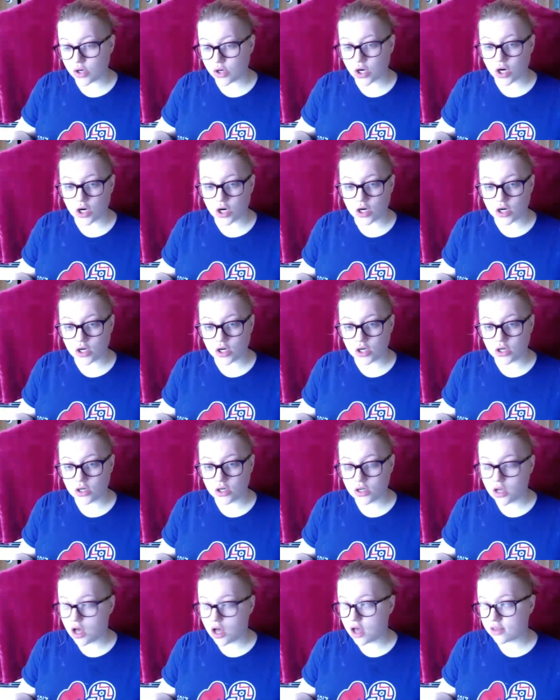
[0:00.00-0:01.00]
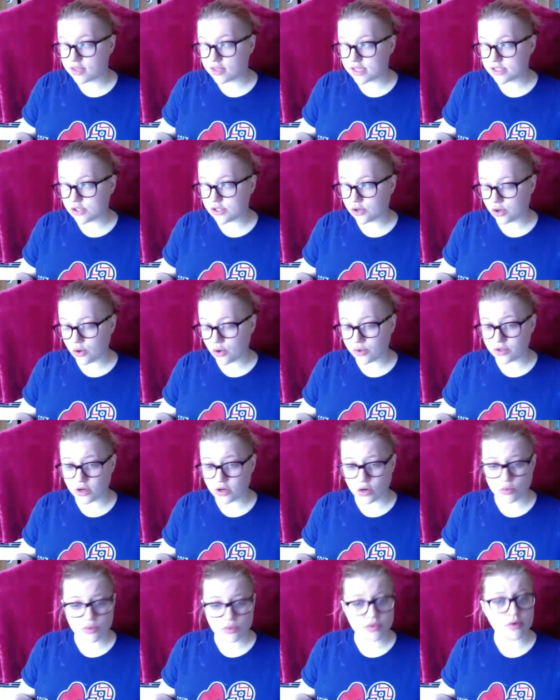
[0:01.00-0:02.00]
her unless you're going to her
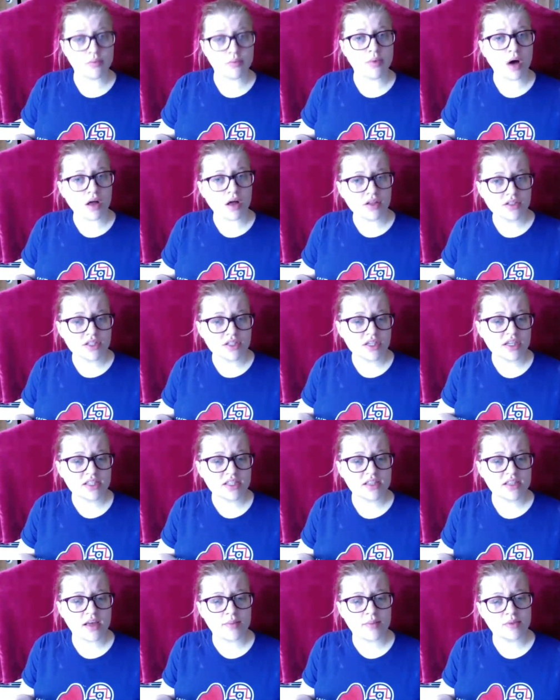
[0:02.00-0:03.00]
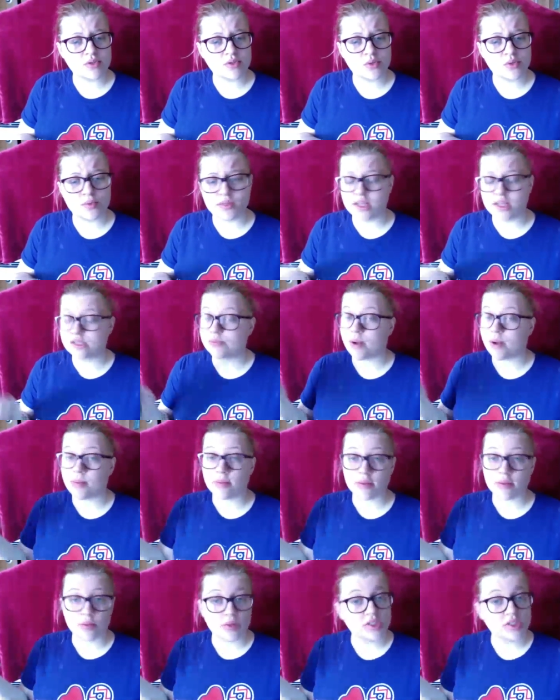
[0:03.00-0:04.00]
with an apology, because
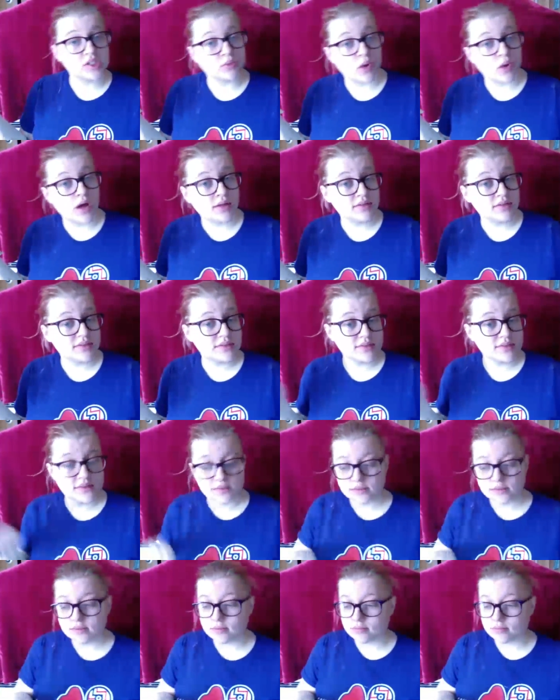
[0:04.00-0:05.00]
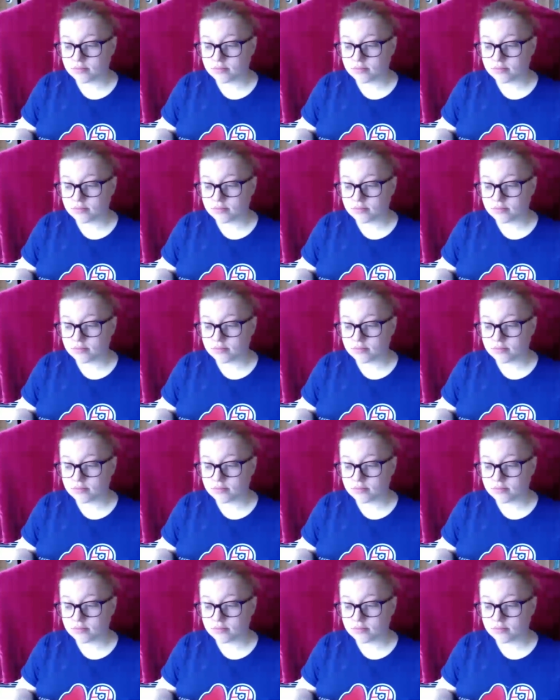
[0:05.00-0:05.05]
response.